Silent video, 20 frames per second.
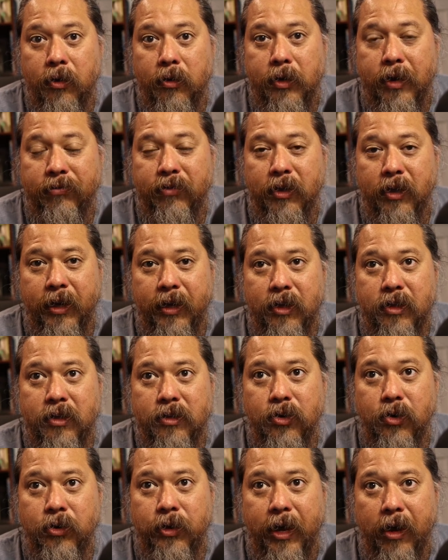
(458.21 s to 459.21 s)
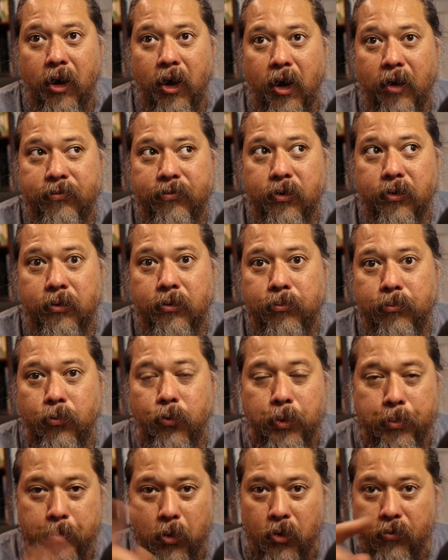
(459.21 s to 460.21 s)
You have to like turn that off or
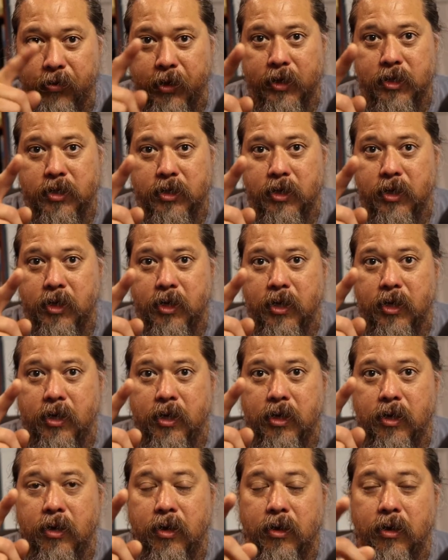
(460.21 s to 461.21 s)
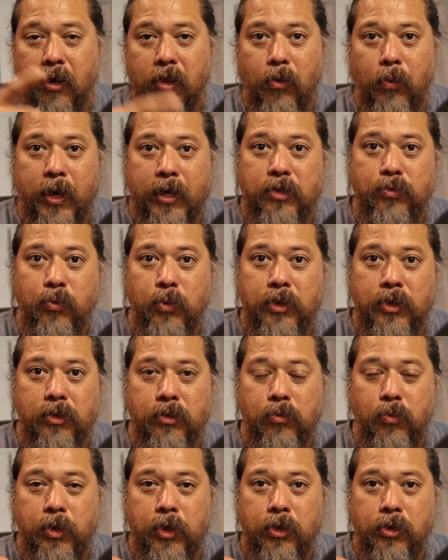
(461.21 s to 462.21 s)
remove it. Otherwise, when
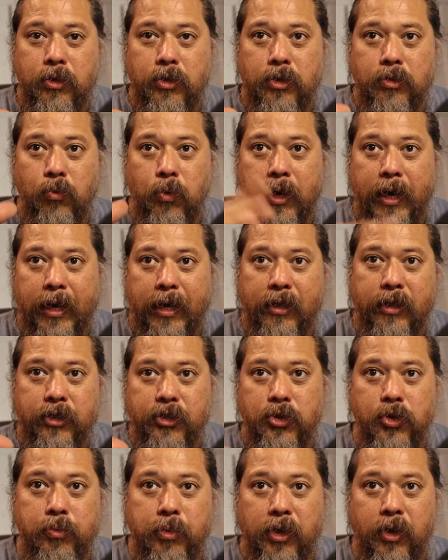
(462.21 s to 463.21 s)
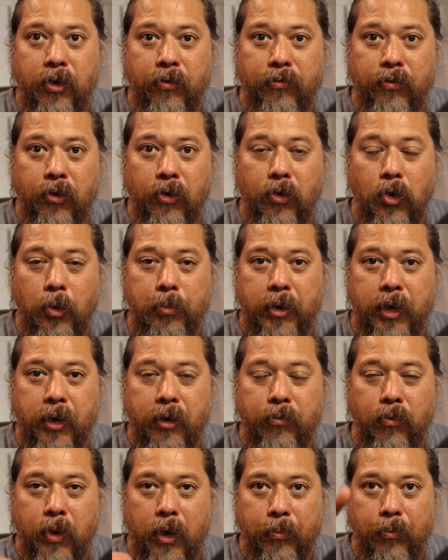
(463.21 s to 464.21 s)
I get the Zoom in there for OBS,
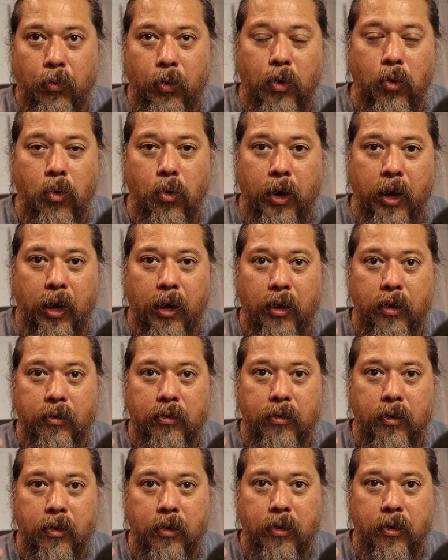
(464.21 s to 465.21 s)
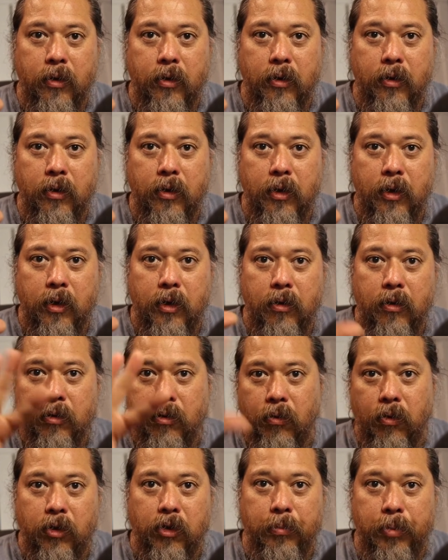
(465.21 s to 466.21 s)
when I'm recording, you know,
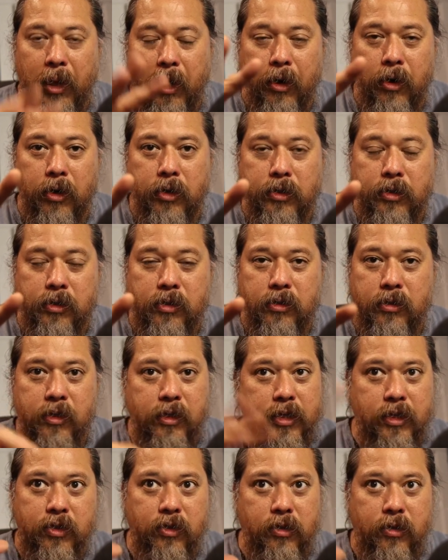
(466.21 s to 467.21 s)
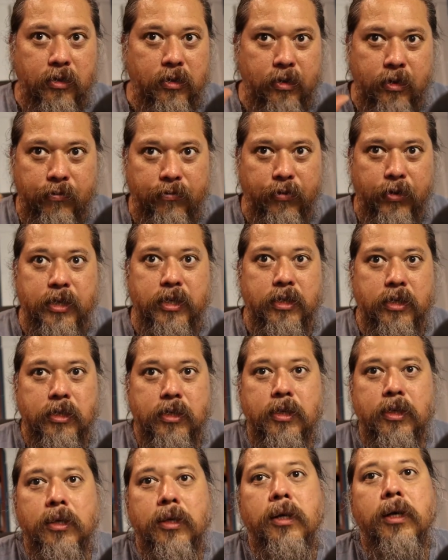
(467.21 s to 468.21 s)
all the players, it freezes.
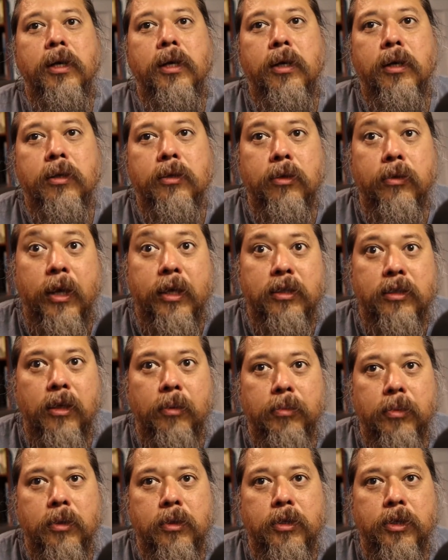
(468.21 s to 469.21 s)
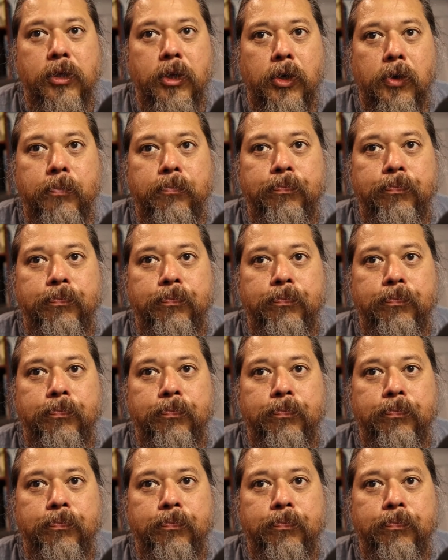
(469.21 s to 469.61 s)
So that's something to know.